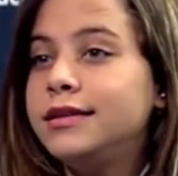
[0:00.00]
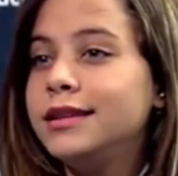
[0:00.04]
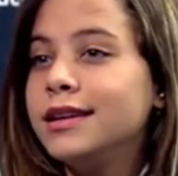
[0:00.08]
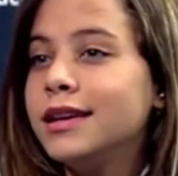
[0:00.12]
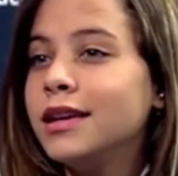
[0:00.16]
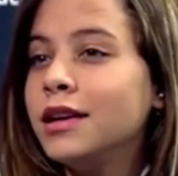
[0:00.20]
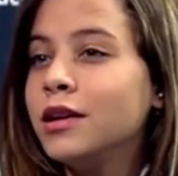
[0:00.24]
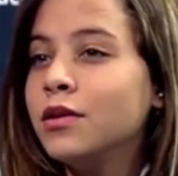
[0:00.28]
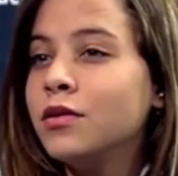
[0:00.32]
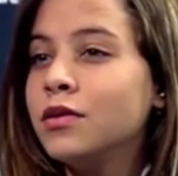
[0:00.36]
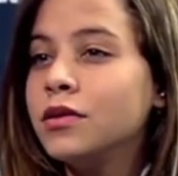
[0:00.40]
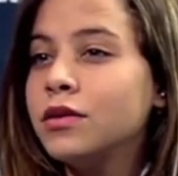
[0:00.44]

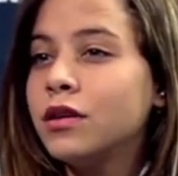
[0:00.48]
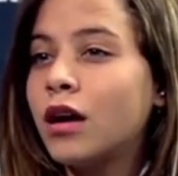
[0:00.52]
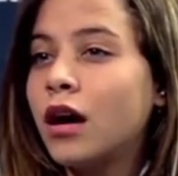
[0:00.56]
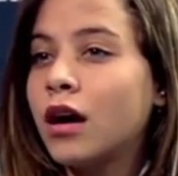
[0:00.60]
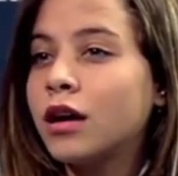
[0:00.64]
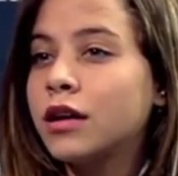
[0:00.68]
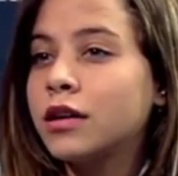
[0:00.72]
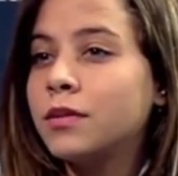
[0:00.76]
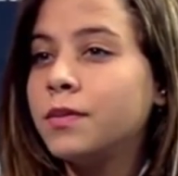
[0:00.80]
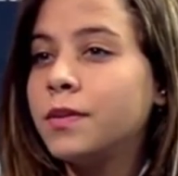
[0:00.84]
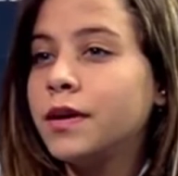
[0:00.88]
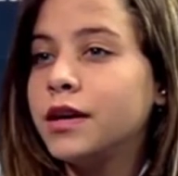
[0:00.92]
Dealing
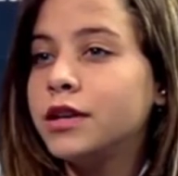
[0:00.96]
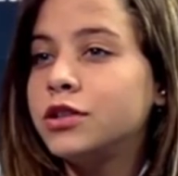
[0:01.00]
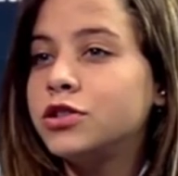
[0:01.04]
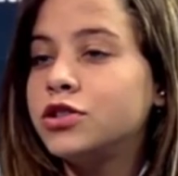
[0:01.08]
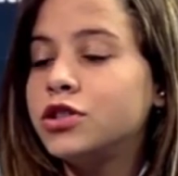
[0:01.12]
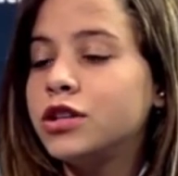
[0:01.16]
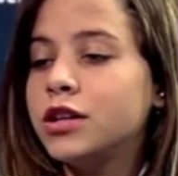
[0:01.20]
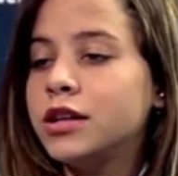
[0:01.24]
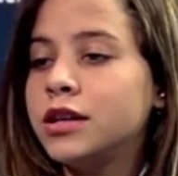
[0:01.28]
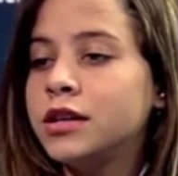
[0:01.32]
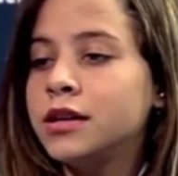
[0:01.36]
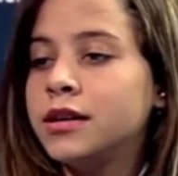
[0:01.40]
with
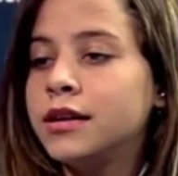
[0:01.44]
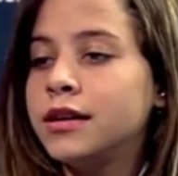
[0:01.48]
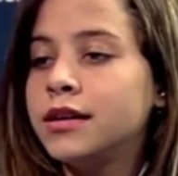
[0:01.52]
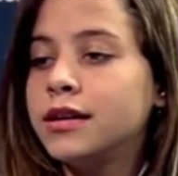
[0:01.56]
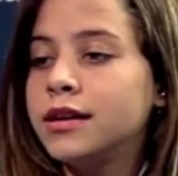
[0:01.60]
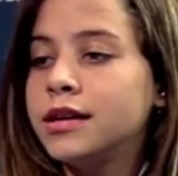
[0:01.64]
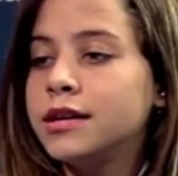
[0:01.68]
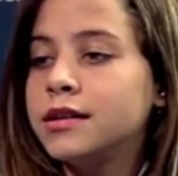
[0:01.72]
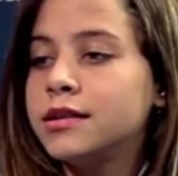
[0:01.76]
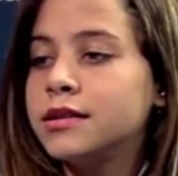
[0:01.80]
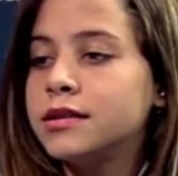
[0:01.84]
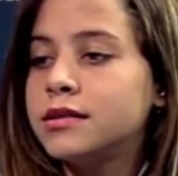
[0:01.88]
occupation
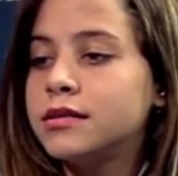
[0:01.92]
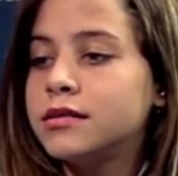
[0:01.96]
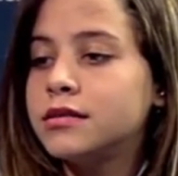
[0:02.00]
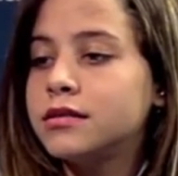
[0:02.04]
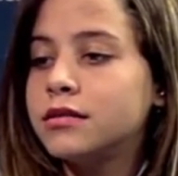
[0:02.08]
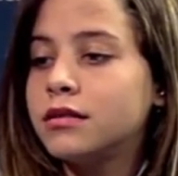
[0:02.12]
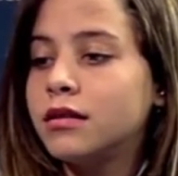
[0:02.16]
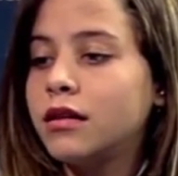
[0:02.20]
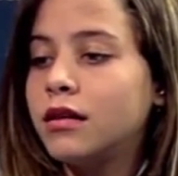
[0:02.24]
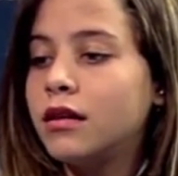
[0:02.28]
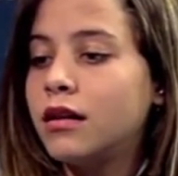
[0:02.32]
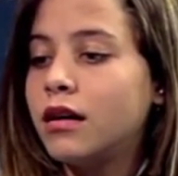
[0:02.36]

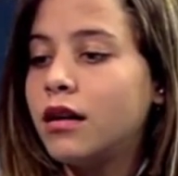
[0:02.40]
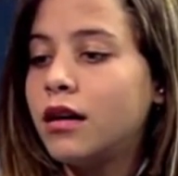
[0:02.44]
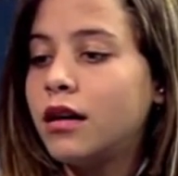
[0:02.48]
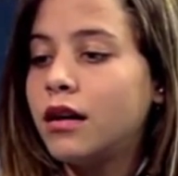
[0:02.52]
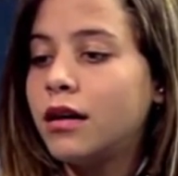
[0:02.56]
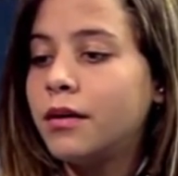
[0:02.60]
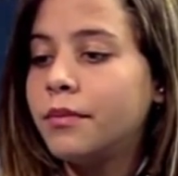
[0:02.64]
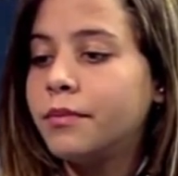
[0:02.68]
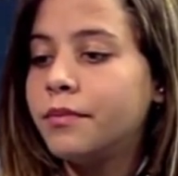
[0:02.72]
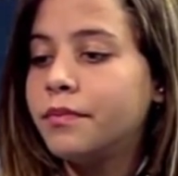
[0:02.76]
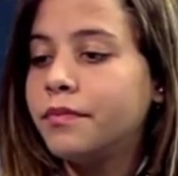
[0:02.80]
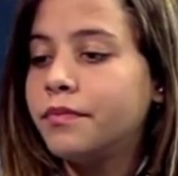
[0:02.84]
is
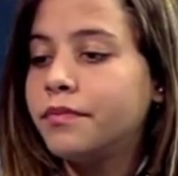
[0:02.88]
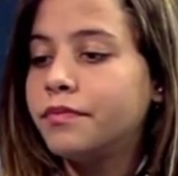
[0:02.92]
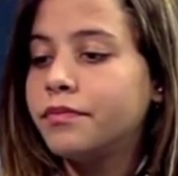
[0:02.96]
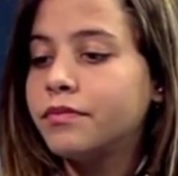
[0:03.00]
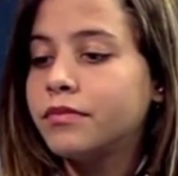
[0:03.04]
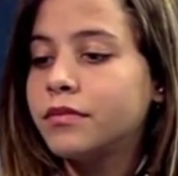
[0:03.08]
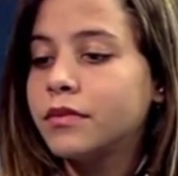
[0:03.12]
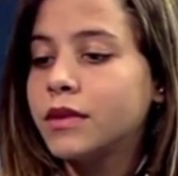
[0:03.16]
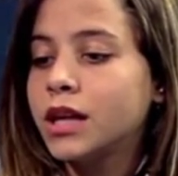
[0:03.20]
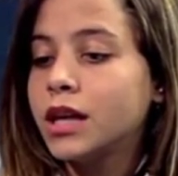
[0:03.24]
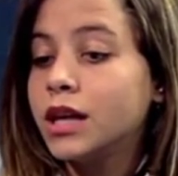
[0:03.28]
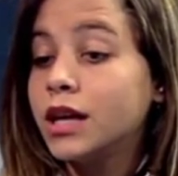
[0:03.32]

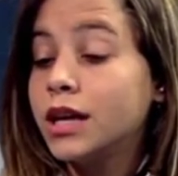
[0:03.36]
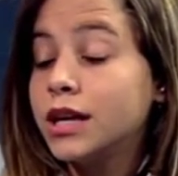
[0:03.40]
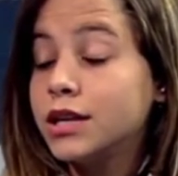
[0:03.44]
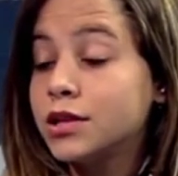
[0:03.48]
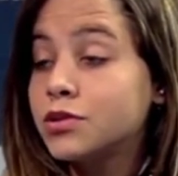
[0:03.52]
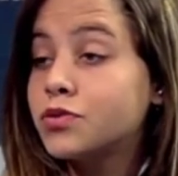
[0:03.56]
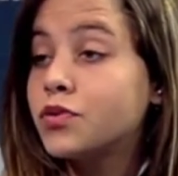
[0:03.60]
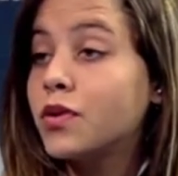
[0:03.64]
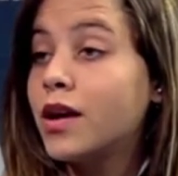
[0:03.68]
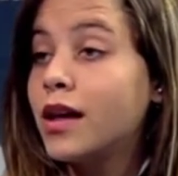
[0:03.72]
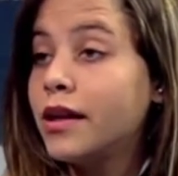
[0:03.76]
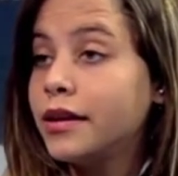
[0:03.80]

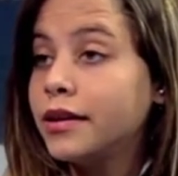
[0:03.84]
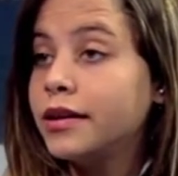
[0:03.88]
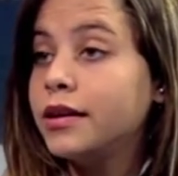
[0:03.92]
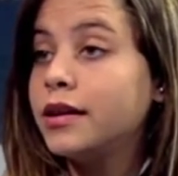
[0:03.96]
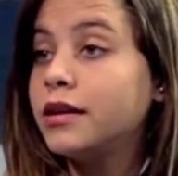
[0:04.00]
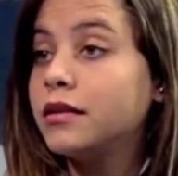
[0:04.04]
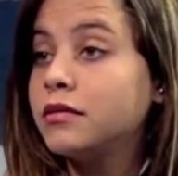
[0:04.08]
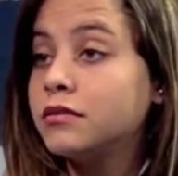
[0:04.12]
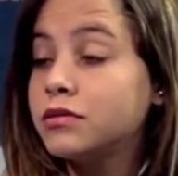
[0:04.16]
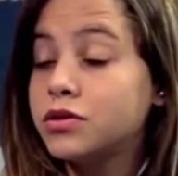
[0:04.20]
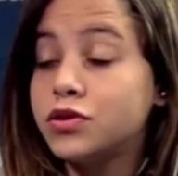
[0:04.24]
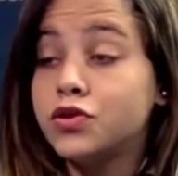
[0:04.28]

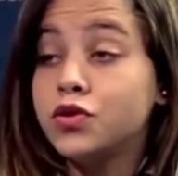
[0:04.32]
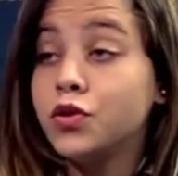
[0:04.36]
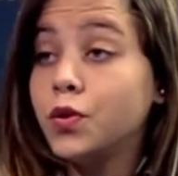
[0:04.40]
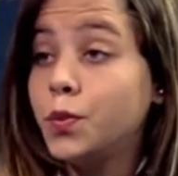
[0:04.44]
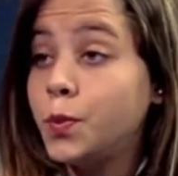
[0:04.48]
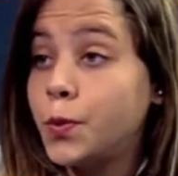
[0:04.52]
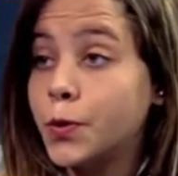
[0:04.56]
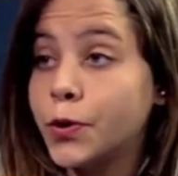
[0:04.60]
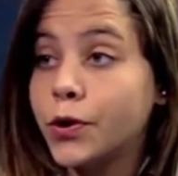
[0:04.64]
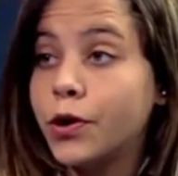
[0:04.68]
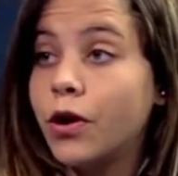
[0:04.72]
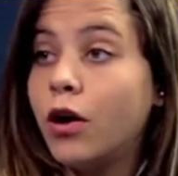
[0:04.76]
really
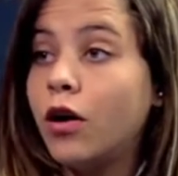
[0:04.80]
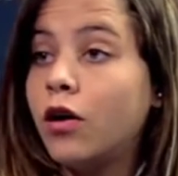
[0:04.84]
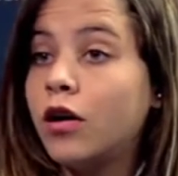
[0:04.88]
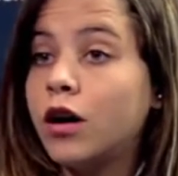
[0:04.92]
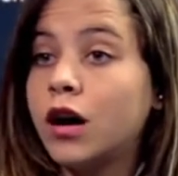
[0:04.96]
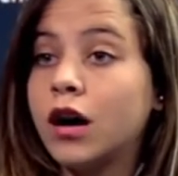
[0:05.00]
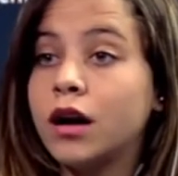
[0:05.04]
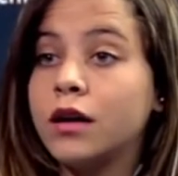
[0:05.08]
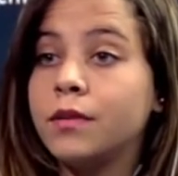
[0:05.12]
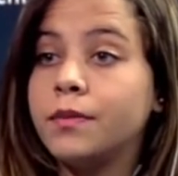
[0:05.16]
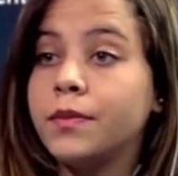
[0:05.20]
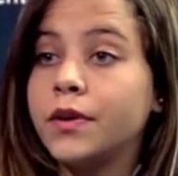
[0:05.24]
super
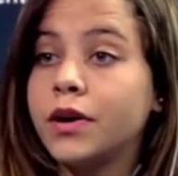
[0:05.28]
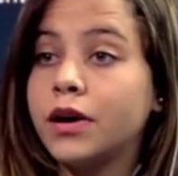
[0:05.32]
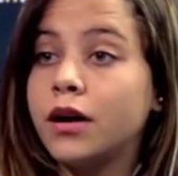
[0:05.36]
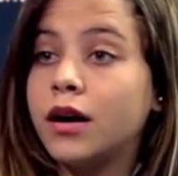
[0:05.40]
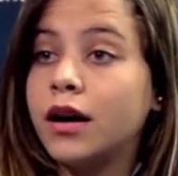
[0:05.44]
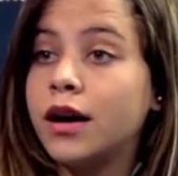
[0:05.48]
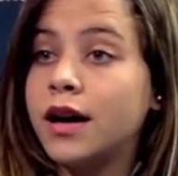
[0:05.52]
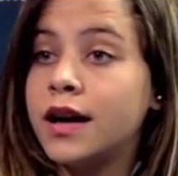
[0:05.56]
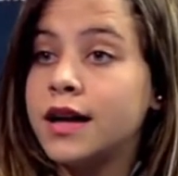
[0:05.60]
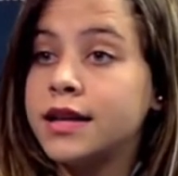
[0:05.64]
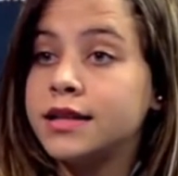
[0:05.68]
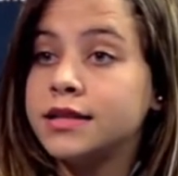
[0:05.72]
hard,
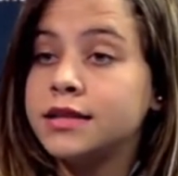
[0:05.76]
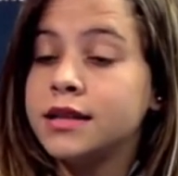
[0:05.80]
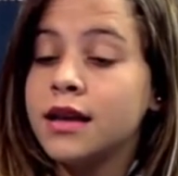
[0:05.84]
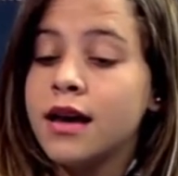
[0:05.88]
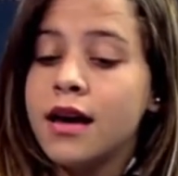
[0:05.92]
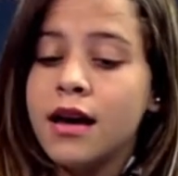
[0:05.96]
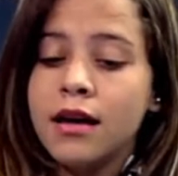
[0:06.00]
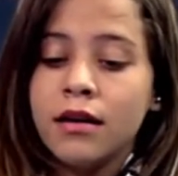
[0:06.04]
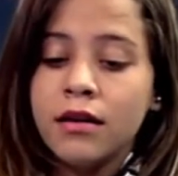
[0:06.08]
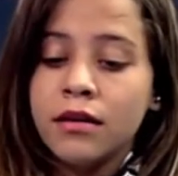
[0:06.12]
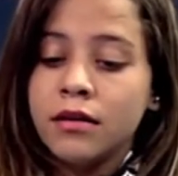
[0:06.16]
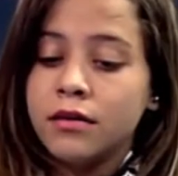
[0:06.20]

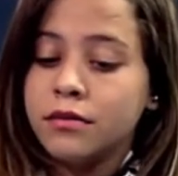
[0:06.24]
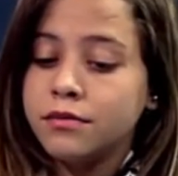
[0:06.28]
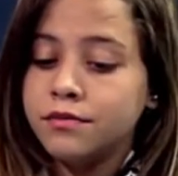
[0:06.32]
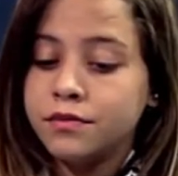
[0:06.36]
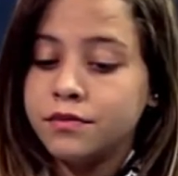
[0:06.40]
because